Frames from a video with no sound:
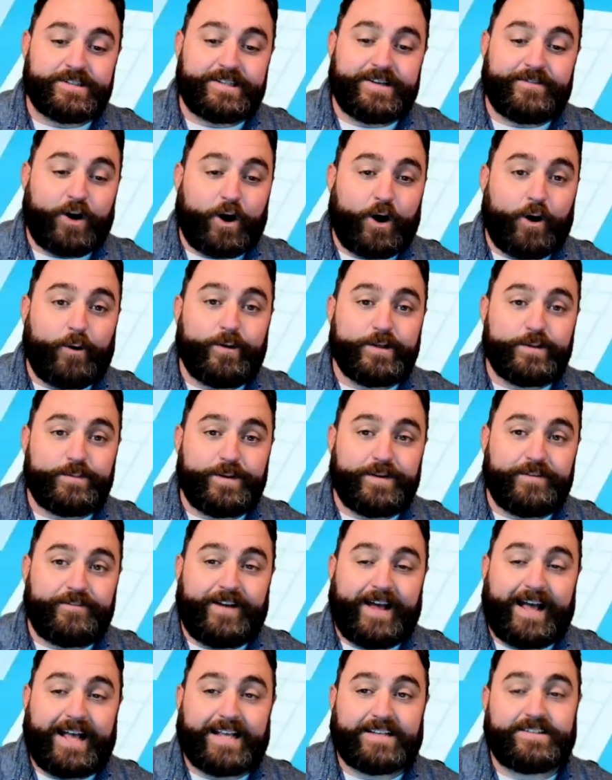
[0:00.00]
they've always been
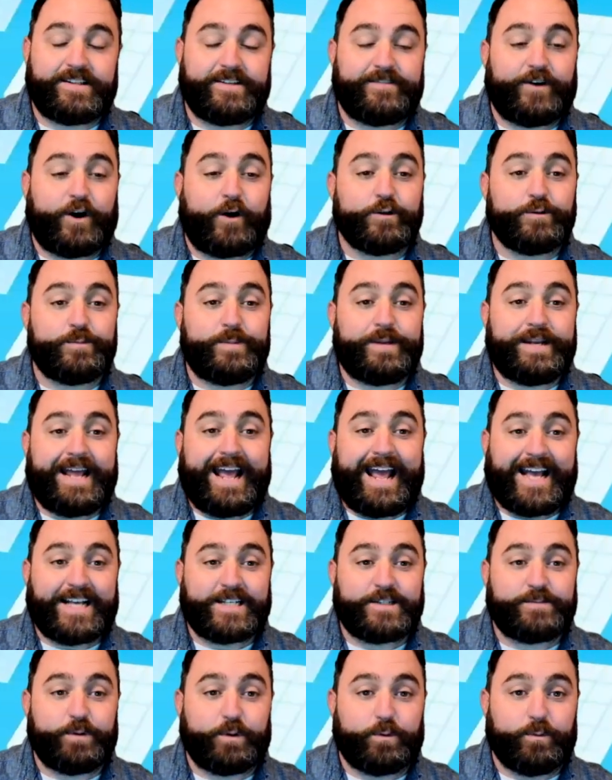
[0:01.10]
fast. They've always been
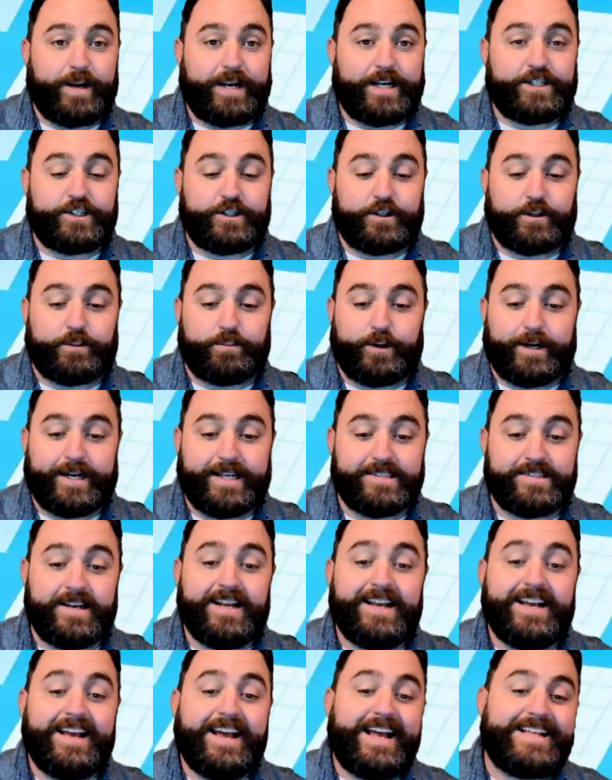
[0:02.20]
aspirational brands.
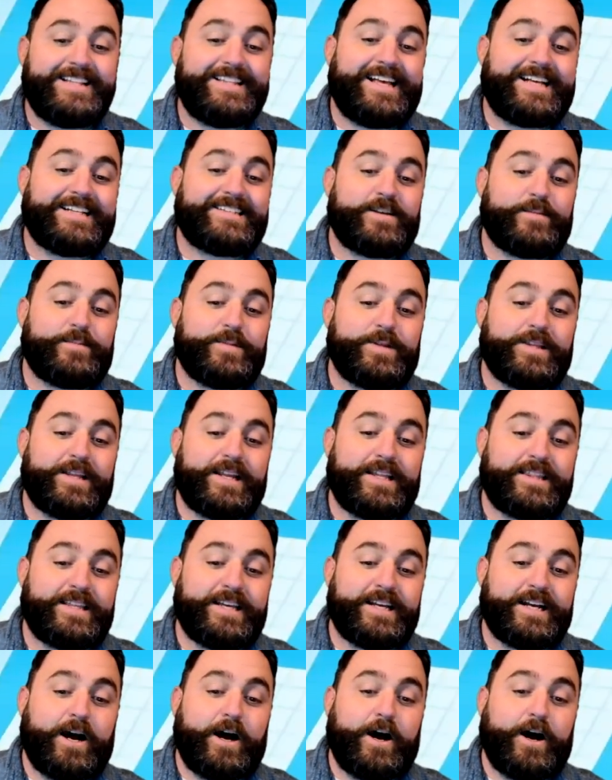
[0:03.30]
And that's something that I
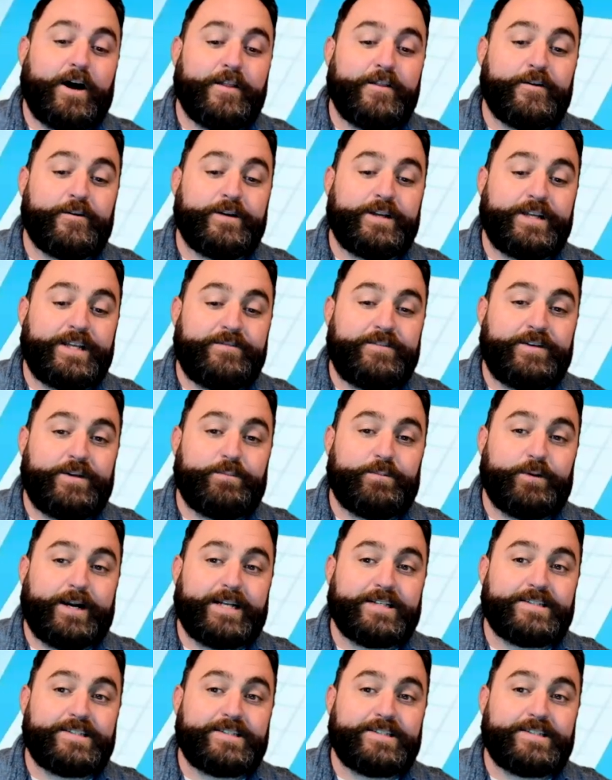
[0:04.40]
think other EV brands